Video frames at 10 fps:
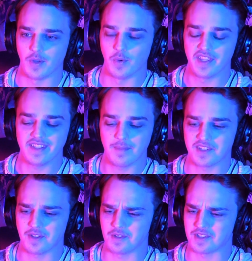Well, this
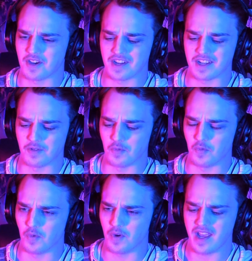episode is
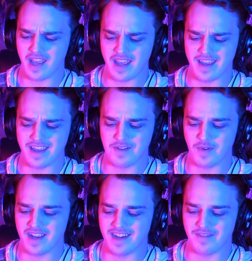starting way,
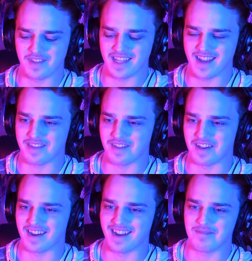way different than I
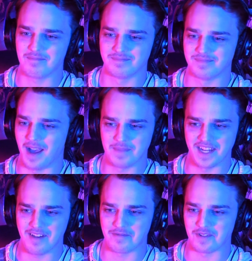thought. I'm I'm
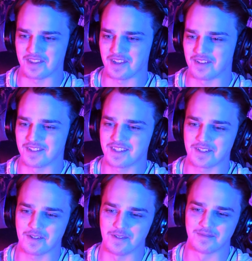down for it, though. This is
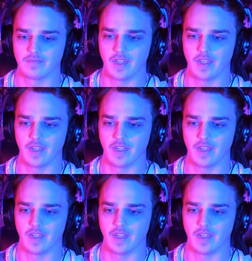cool.